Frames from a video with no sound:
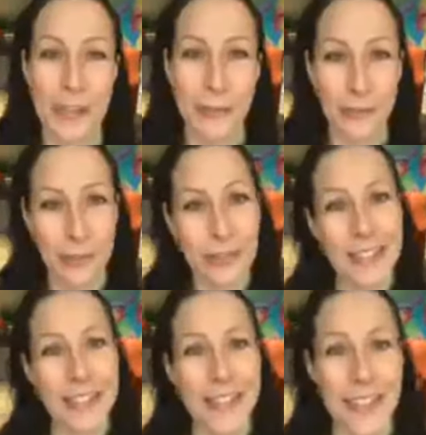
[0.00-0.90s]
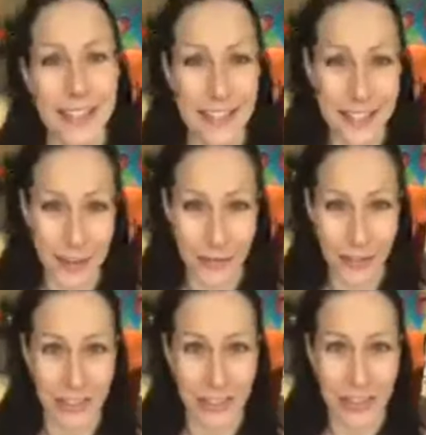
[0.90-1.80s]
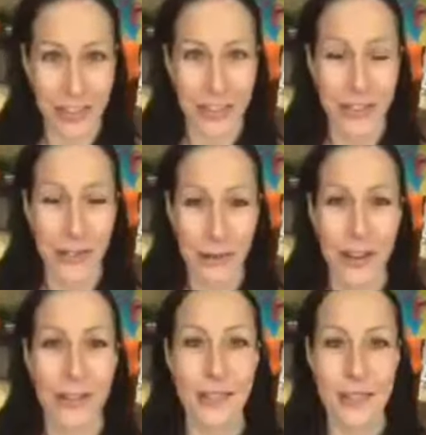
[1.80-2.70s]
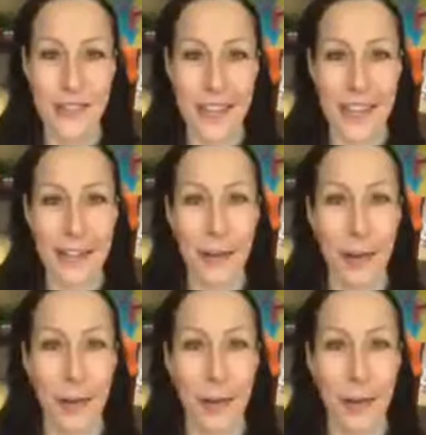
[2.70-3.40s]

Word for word: a fruitless endeavor to understand